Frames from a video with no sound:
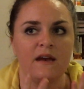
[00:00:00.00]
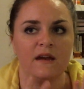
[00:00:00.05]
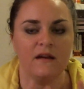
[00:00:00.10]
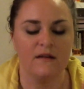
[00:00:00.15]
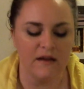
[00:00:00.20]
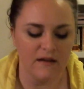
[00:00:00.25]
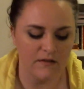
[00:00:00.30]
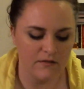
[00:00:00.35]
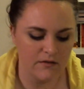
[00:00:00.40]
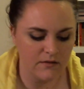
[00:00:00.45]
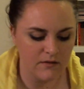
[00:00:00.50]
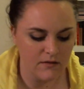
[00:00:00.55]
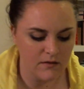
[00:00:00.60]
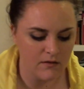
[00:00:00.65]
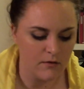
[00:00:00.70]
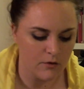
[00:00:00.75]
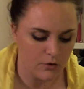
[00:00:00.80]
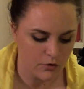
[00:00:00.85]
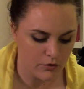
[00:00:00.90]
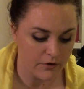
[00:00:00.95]
It takes, since
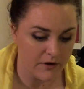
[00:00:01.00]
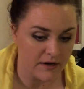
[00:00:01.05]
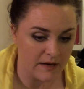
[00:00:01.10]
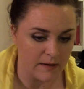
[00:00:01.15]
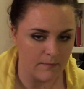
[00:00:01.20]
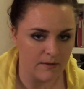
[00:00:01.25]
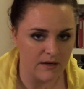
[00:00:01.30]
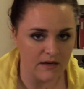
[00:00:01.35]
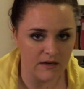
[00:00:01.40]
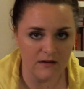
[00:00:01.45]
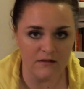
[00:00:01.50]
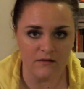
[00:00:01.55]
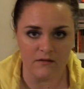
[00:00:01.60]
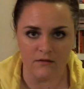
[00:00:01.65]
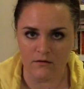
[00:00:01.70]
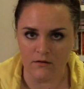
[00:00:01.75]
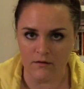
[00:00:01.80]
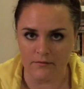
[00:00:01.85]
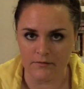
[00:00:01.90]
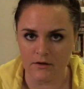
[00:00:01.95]
it's a cream, and it
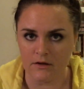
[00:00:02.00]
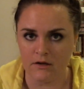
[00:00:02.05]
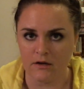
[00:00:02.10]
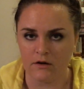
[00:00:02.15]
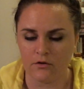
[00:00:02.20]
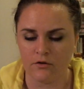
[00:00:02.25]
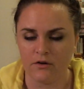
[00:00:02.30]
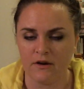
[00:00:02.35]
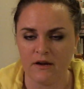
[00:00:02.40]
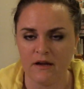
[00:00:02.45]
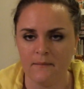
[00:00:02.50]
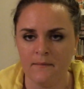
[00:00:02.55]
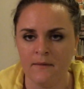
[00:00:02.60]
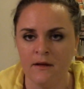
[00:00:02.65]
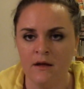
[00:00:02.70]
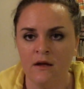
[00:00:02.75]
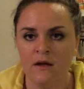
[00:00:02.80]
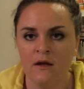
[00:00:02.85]
is definitely a cream,